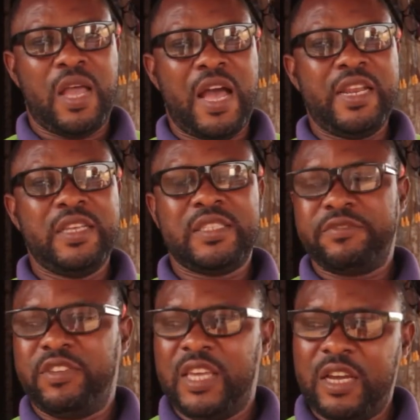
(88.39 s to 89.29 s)
Others
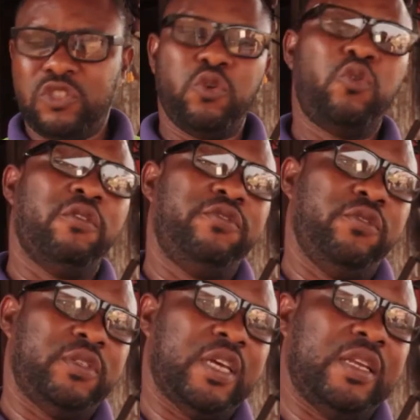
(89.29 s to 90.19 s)
get so
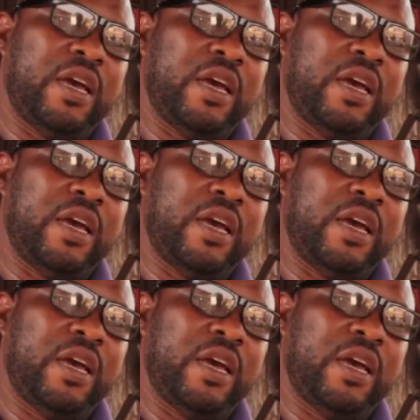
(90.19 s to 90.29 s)
confused like